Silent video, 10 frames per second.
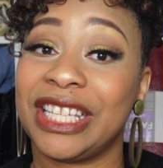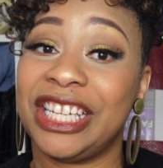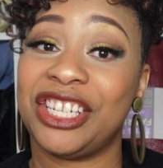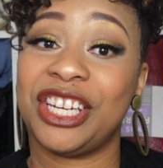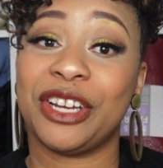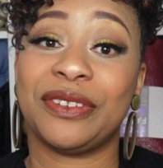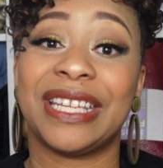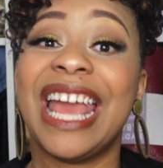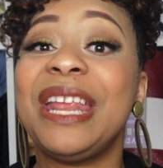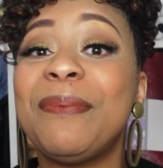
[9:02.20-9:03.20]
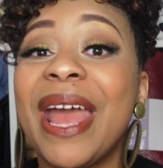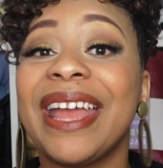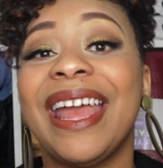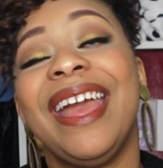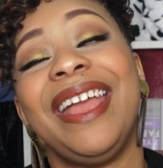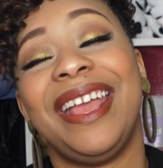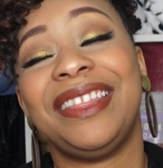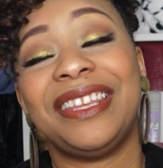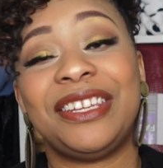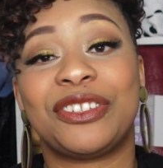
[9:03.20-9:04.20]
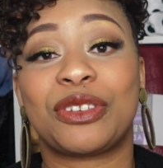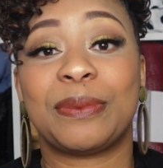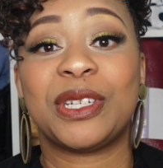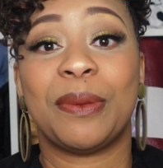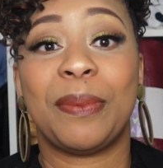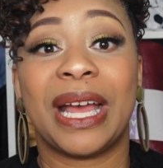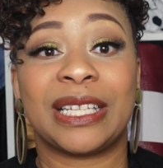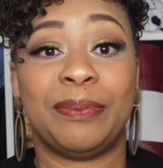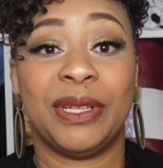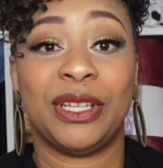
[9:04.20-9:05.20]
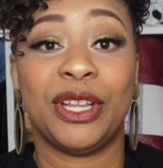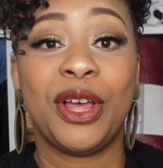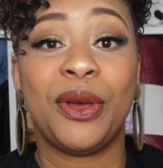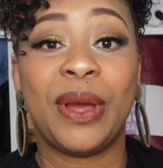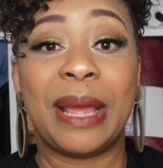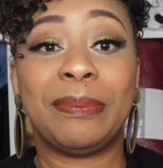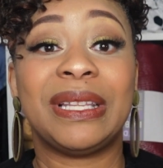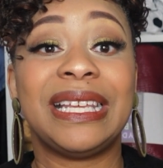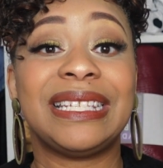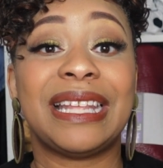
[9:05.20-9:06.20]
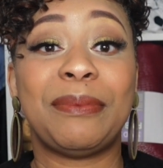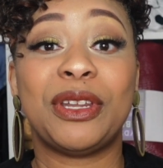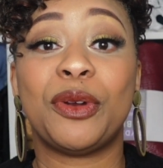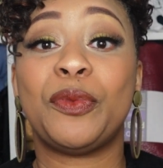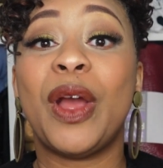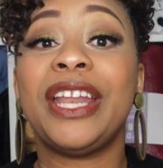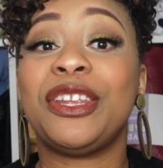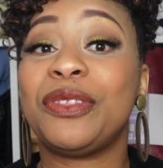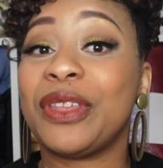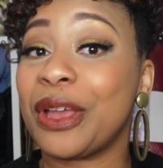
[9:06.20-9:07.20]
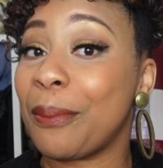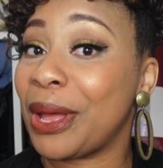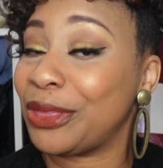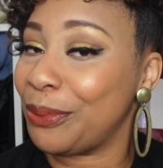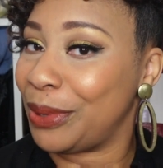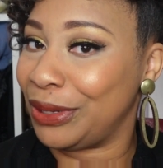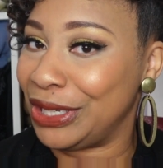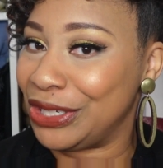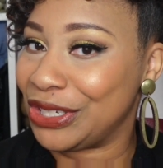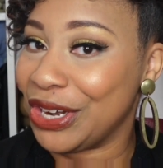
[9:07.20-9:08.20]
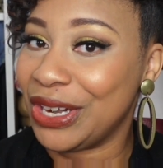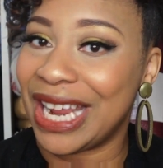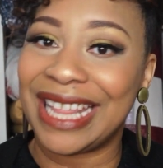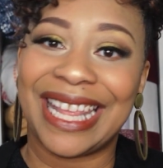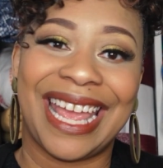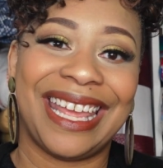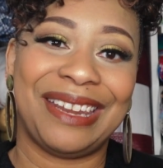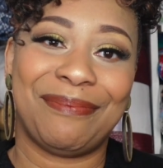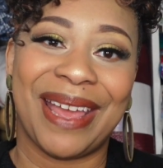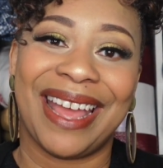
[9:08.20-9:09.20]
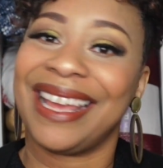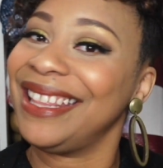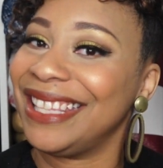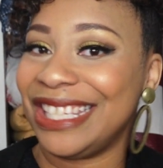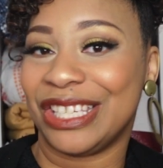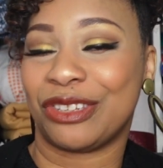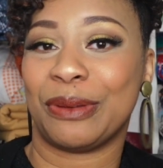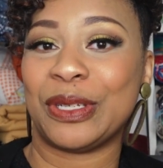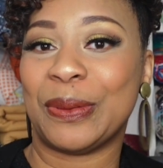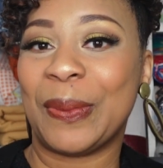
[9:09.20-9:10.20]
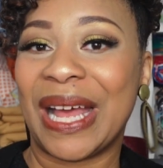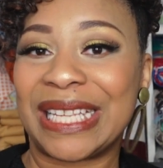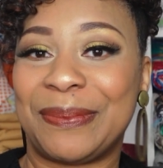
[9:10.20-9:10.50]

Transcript: Legionero's anti-pack in the description box below. And please let me know what you think about the bowling shirt and the anti-pack in the description box